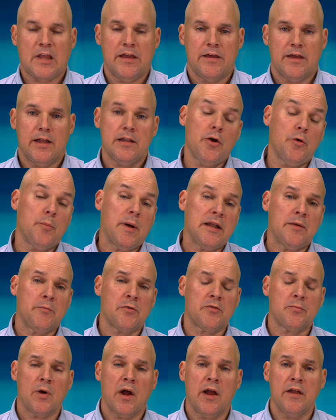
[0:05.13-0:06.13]
Hello, my name
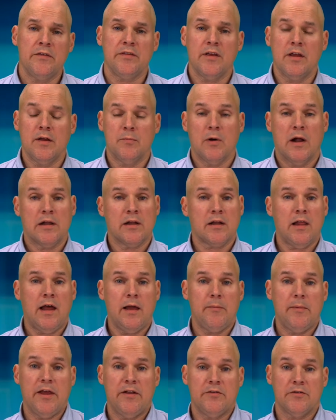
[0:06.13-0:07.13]
is Brian Teague, Product
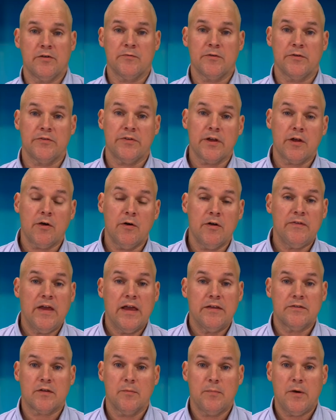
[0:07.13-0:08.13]
Line Manager for Senko
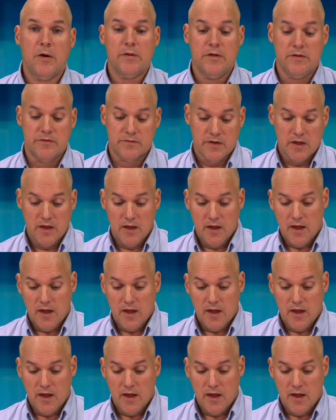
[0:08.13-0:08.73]
Advanced Components.